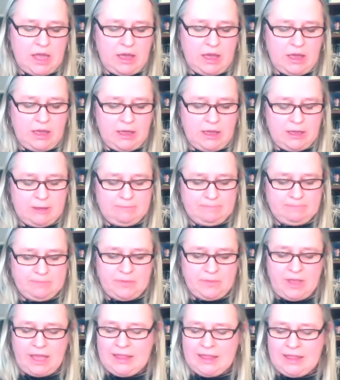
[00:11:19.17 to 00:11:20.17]
I
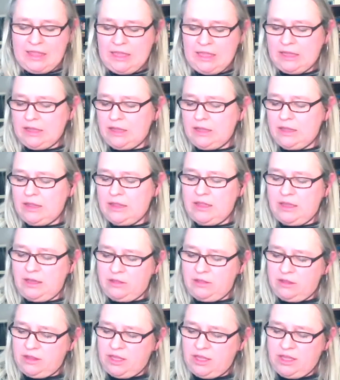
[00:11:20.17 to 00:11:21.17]
think the
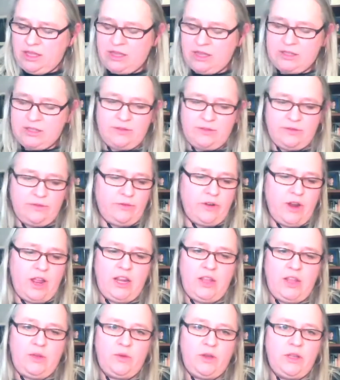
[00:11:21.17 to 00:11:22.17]
other thing is for
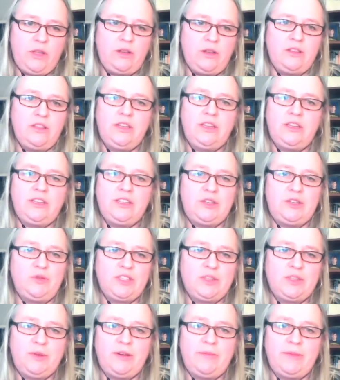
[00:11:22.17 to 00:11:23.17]
anyone looking to do
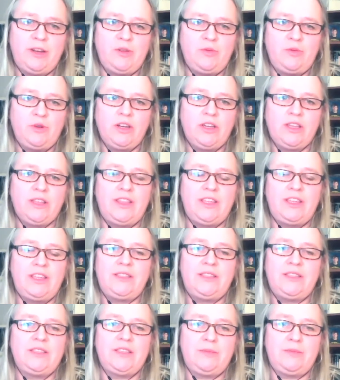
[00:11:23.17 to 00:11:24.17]
experimental work,
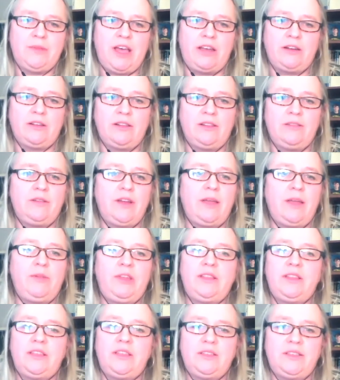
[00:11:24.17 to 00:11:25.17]
this is a model. I
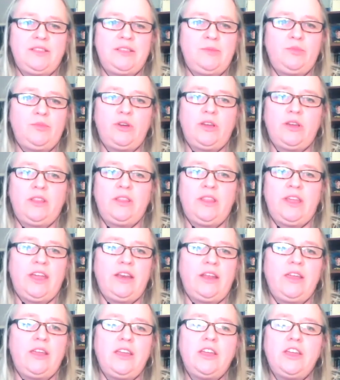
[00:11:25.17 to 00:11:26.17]
mean, this is a book
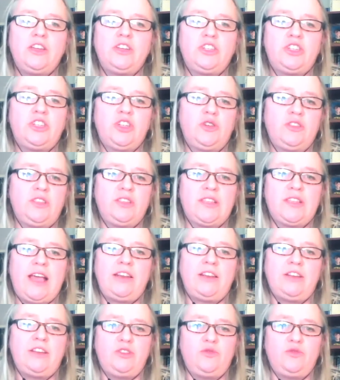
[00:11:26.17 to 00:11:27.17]
that shows us
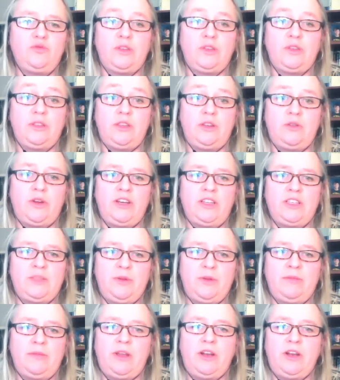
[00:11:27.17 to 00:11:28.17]
how to do really great
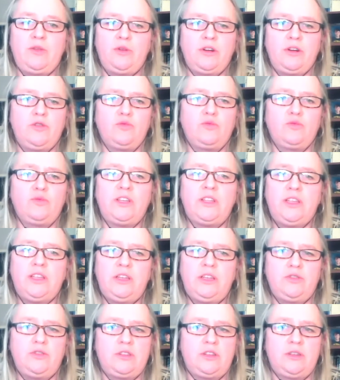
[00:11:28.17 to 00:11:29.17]
experimental work, really
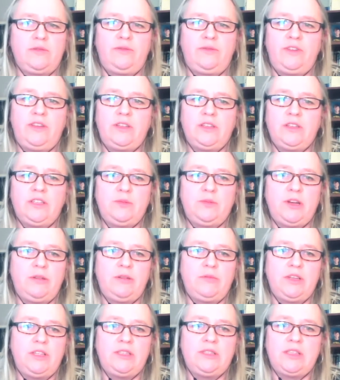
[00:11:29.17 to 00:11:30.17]
interesting field
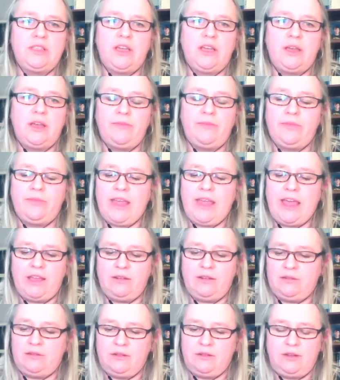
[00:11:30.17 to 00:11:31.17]
experiments.
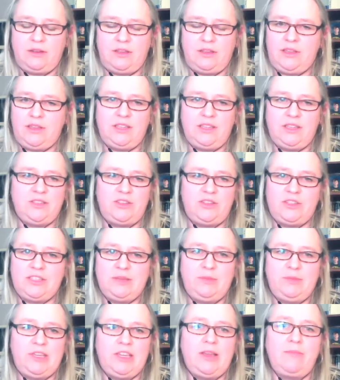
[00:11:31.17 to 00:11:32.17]
That he's just
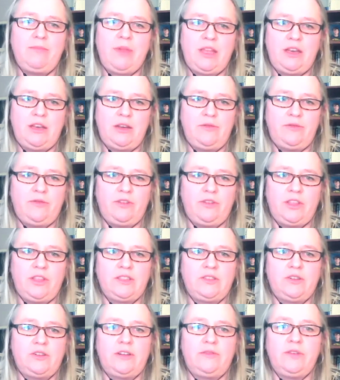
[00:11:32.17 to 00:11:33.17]
to be commended for
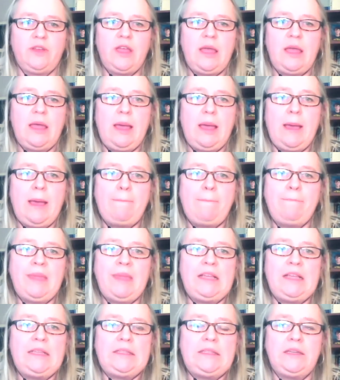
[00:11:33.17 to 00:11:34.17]
the sort of
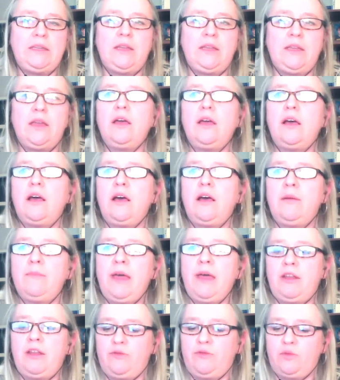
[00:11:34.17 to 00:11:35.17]
amazing
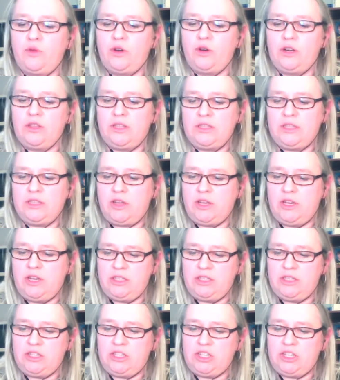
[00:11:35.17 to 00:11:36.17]
amount of work that's gone
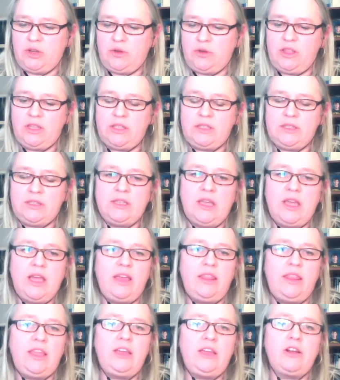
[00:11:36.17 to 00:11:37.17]
into showing this.
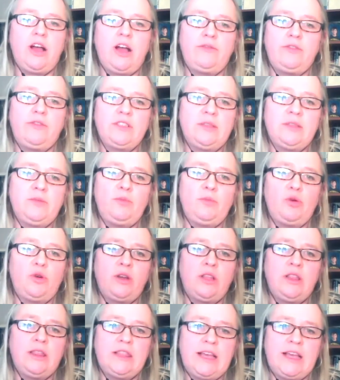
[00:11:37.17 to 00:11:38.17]
I think it offers some
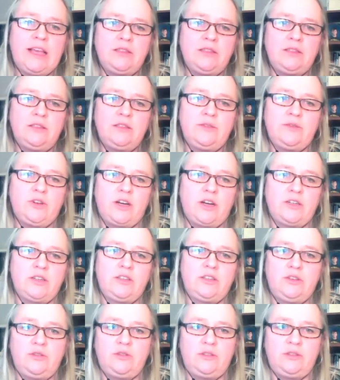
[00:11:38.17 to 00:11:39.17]
important lessons for our
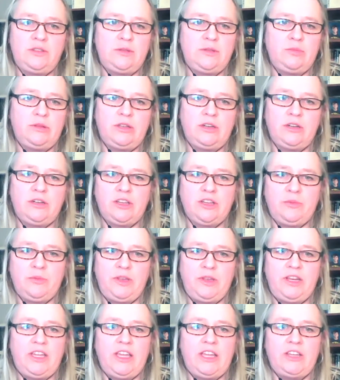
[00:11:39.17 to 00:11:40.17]
students in political
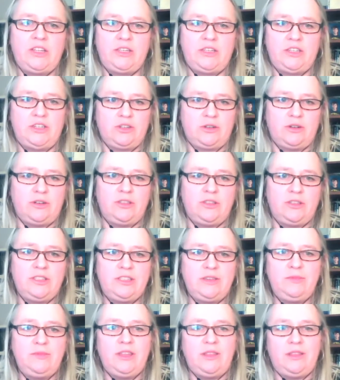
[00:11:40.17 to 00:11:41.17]
communication and
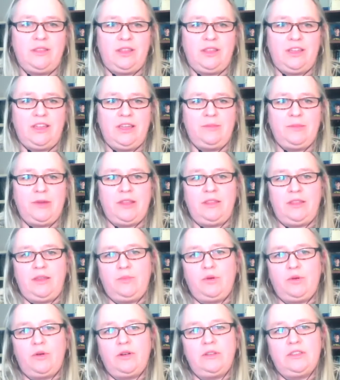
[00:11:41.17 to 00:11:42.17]
journalism and thinking about the
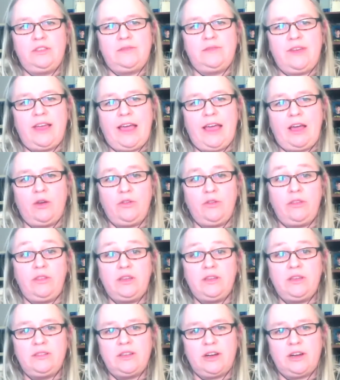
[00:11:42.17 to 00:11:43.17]
importance of how
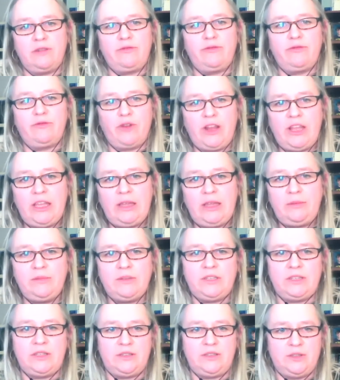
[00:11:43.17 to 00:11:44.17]
things are
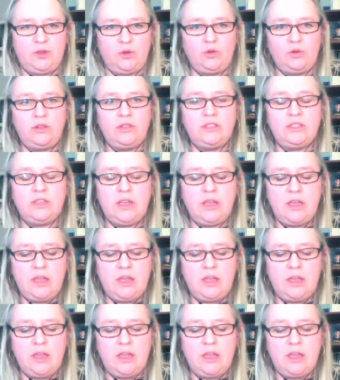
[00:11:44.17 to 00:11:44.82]
framed and sold.